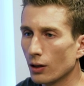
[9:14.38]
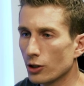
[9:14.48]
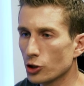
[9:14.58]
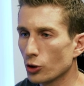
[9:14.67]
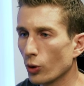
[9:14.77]

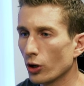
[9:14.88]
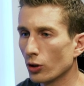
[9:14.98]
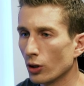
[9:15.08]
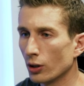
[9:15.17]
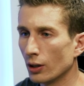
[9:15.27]
This should work
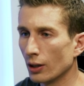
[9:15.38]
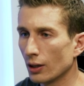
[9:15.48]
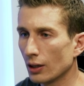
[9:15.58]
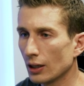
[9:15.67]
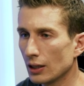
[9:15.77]
on
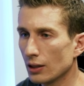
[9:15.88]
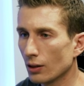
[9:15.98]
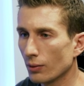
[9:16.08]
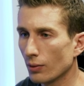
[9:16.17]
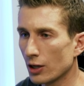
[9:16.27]
any
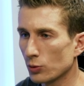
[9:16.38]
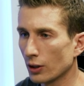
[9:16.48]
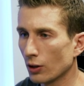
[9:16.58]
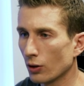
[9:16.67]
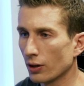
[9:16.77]

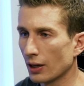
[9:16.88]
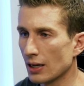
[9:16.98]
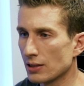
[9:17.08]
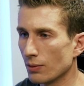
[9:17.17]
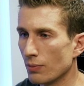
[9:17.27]
Arduino that
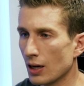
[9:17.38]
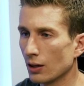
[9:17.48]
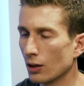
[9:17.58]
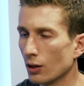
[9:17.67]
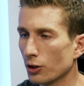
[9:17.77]
has a
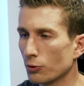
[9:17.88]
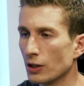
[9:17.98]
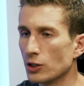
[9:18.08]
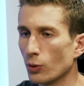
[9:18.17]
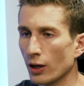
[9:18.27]
Mega
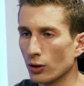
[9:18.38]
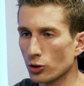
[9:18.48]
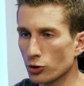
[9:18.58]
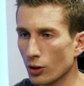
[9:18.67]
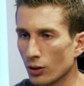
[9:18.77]
328
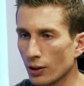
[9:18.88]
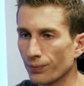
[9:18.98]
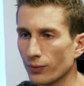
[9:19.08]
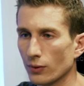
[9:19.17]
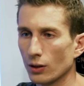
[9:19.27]

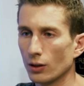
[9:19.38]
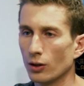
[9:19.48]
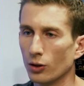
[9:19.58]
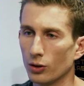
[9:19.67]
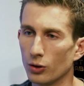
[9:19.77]
controller,
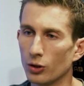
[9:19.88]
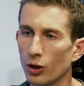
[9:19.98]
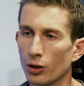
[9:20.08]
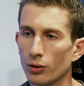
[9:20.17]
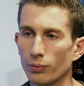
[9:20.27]
an
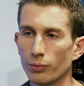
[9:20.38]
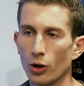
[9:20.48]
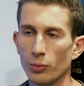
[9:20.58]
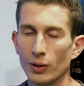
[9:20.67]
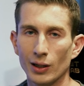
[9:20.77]
Uno,
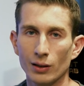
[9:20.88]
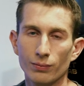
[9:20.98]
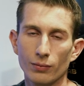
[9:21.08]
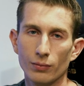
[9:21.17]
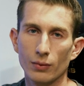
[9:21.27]
Pro Mini,
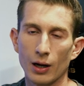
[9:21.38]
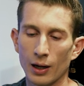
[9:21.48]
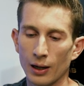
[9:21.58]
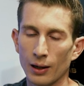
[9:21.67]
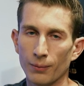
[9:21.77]

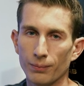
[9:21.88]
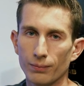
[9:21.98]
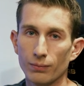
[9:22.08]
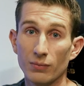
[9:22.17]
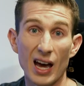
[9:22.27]

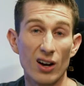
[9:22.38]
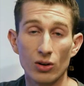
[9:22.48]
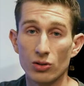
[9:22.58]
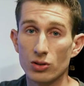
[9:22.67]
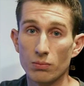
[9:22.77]

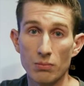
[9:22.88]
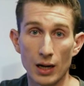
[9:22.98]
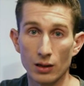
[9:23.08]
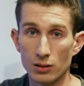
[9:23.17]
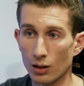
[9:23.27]
Nanos,
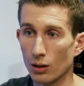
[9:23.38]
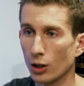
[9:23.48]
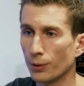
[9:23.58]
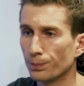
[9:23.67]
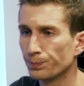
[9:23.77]
Megas, the whole
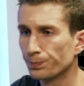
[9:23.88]
lot.